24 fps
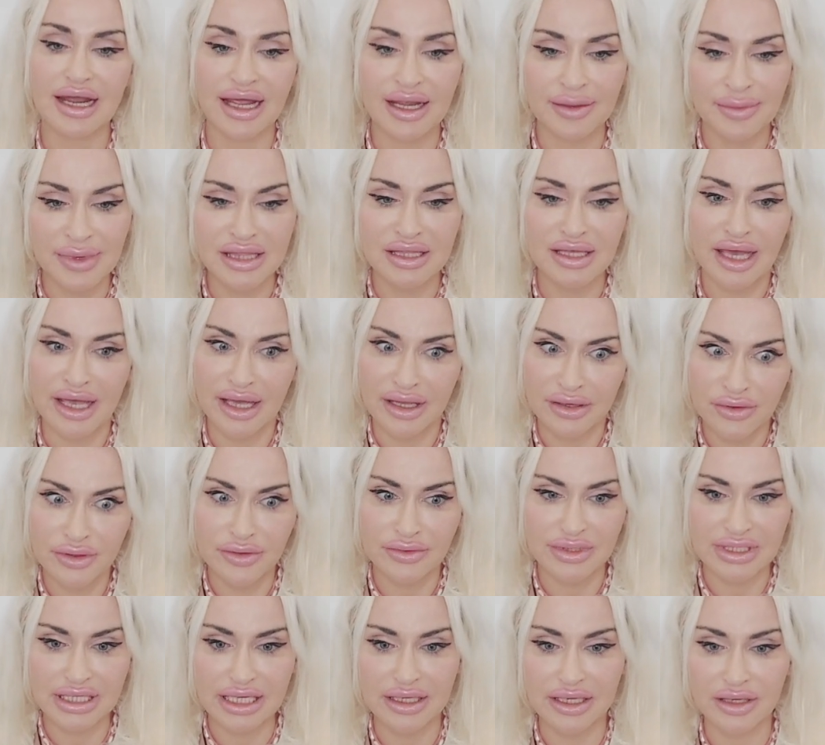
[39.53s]
I'm in the hetero
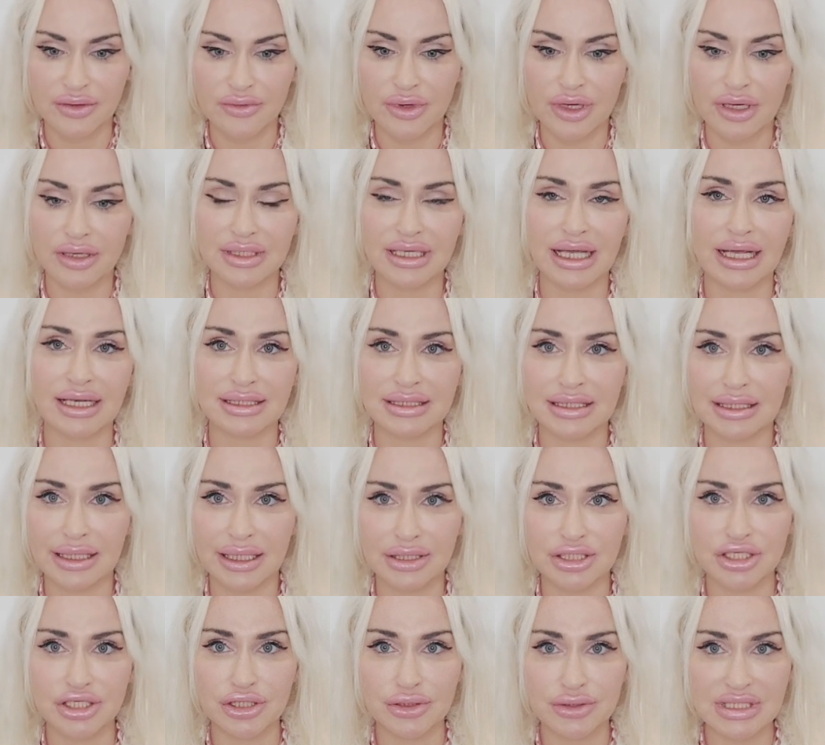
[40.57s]
dating world. I did
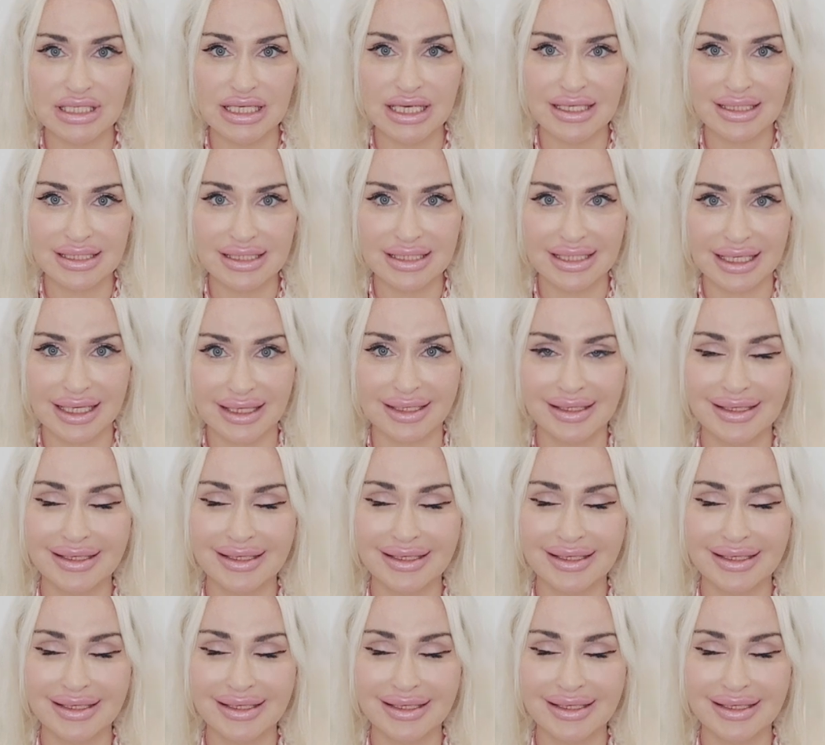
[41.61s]
not choose this.